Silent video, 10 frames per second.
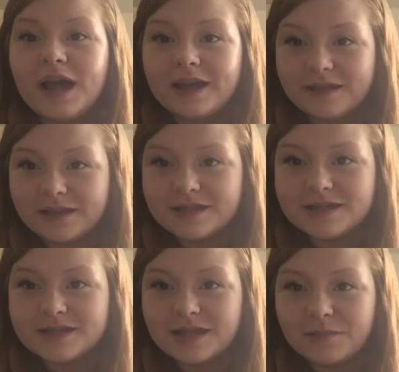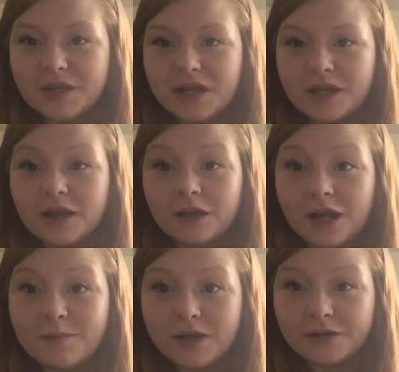I think this is going to be a
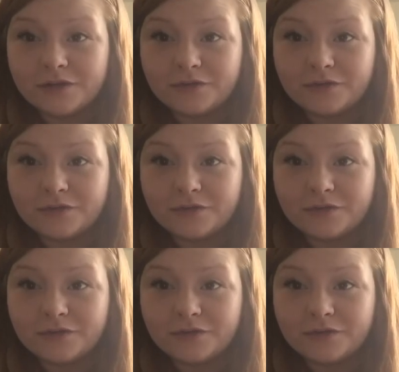lot better